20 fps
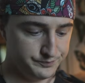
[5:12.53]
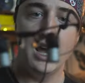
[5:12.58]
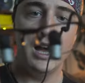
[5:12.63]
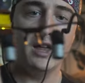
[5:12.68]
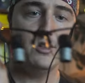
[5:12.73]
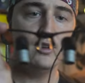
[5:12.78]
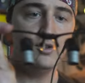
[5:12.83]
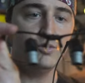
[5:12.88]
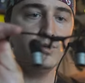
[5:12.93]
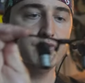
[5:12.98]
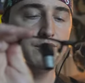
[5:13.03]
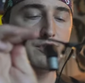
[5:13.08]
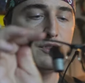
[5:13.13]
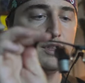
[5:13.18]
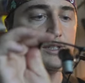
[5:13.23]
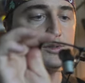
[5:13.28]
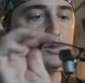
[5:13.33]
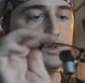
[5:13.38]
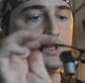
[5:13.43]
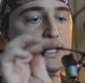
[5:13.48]
Other
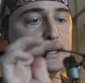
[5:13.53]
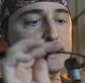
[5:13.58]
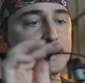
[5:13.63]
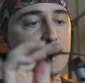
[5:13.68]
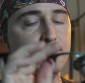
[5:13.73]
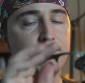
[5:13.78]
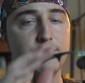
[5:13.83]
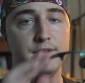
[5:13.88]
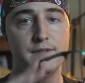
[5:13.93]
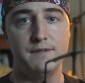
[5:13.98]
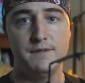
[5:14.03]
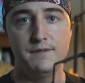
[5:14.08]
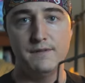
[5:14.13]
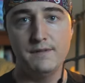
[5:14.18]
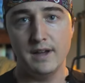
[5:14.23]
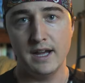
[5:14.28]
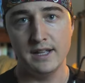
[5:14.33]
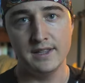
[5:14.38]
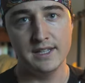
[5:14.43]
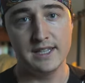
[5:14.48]
things with this, I
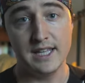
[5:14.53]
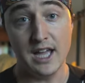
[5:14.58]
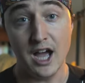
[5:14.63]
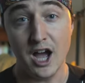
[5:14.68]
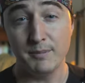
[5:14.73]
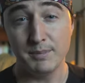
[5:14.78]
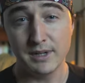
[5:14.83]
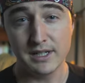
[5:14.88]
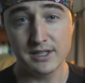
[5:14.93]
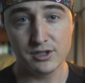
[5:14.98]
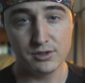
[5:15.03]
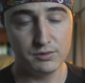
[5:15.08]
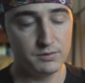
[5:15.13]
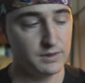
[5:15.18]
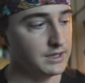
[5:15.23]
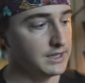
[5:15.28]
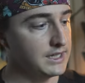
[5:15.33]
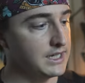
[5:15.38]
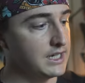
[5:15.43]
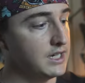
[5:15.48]
find that the optics are
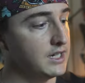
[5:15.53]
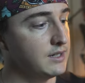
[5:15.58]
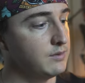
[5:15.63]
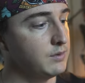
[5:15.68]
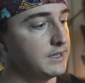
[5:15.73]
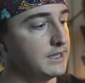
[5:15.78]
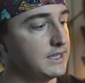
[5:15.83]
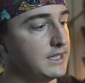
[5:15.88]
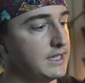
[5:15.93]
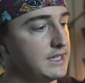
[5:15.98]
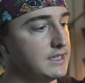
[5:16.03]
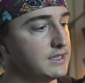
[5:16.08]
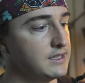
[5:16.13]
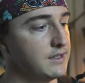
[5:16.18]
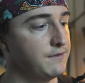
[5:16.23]
really good with these.